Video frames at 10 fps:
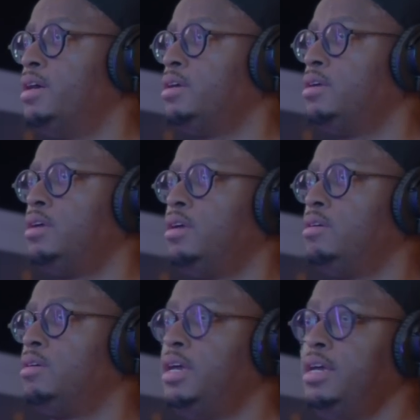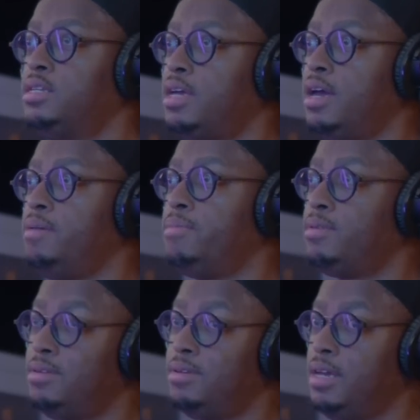But
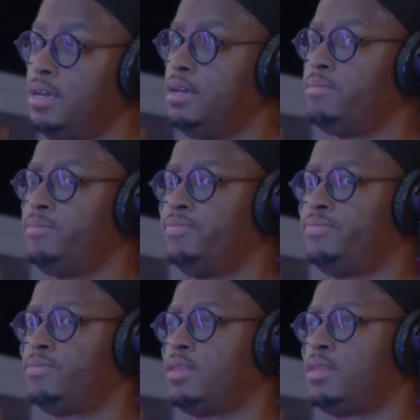Keyscape, again,